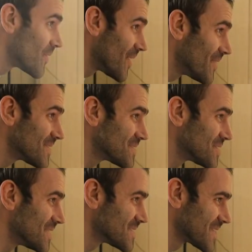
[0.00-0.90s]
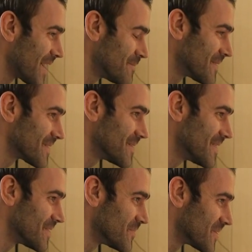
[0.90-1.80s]
With all the changes happening
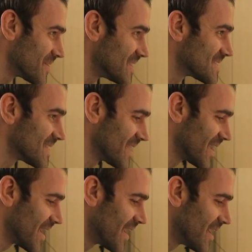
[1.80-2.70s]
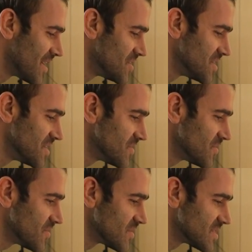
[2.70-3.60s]
in the Middle East today, do
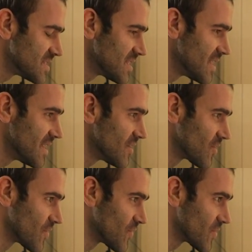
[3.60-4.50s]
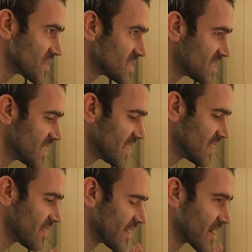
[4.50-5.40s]
you see or
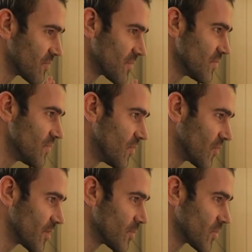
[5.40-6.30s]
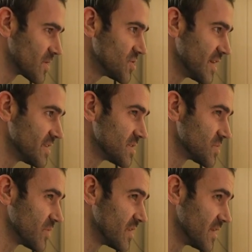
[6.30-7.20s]
foresee like a reform or
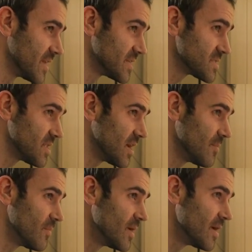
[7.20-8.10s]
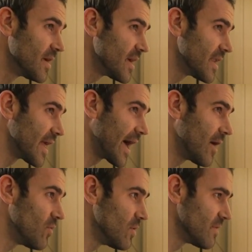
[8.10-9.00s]
changes within Islam, and
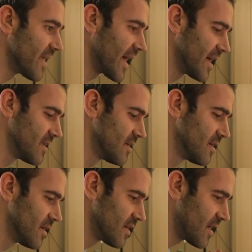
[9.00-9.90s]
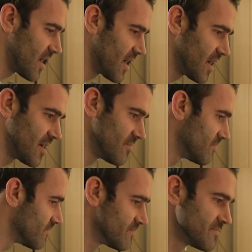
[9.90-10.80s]
how will that
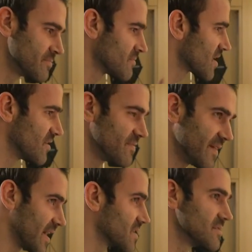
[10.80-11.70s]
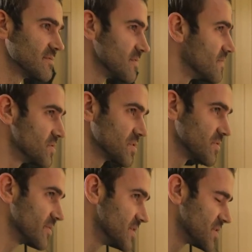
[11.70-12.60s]
um, affect the future of
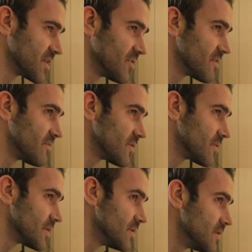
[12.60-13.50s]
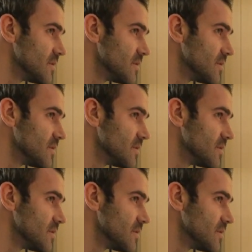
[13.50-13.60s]
the region going forward?